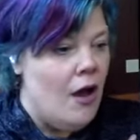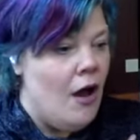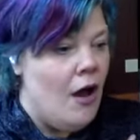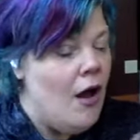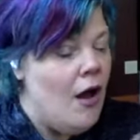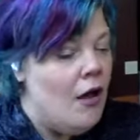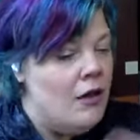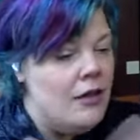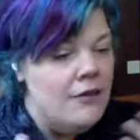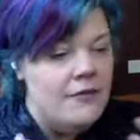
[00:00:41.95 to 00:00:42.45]

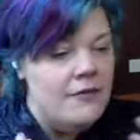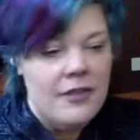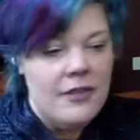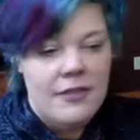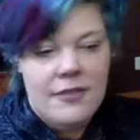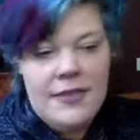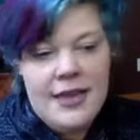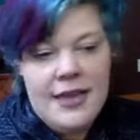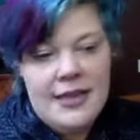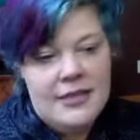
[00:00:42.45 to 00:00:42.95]
all of
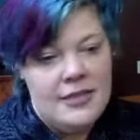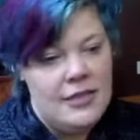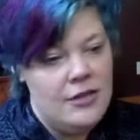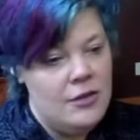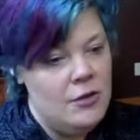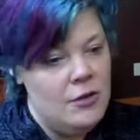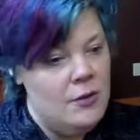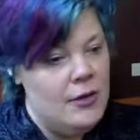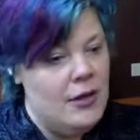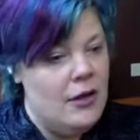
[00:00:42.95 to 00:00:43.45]
the things that
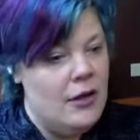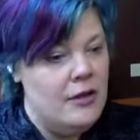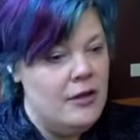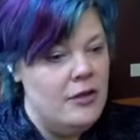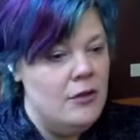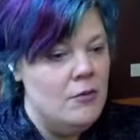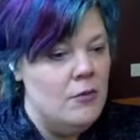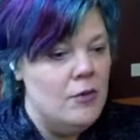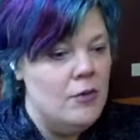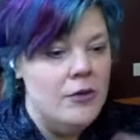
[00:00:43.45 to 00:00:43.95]
are going on
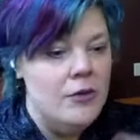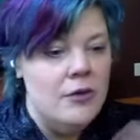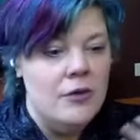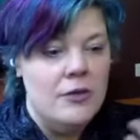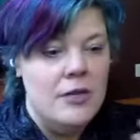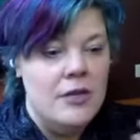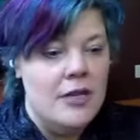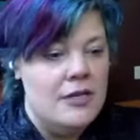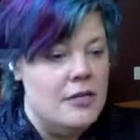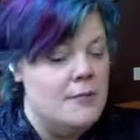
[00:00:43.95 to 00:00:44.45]
in the
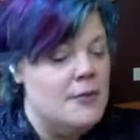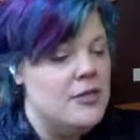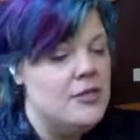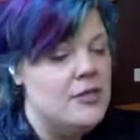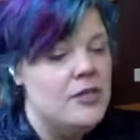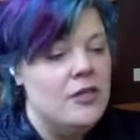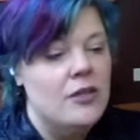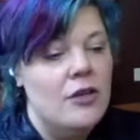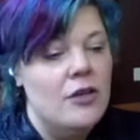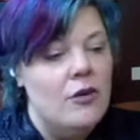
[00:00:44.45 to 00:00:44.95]
world, not to
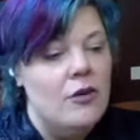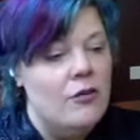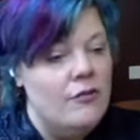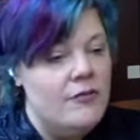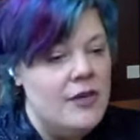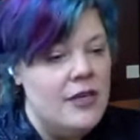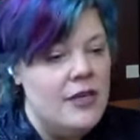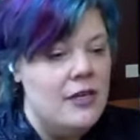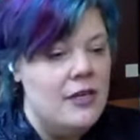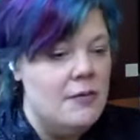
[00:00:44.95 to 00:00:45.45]
mention
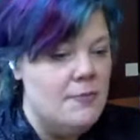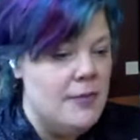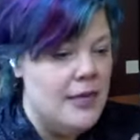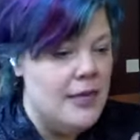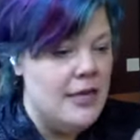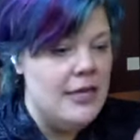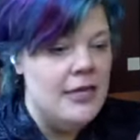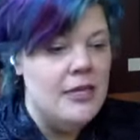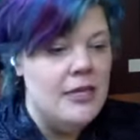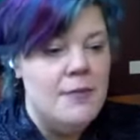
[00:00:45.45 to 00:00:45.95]
COVID and
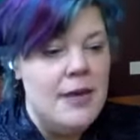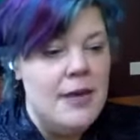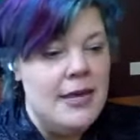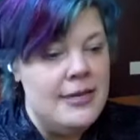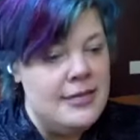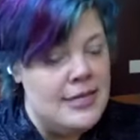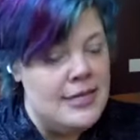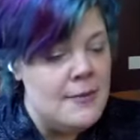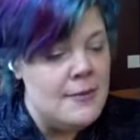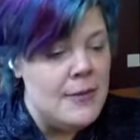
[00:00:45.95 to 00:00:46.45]
being in a
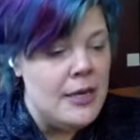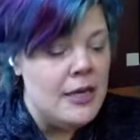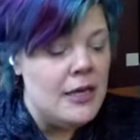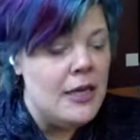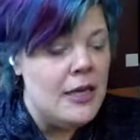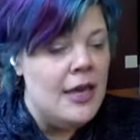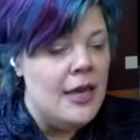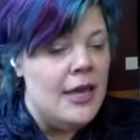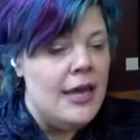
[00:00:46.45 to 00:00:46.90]
pandemic,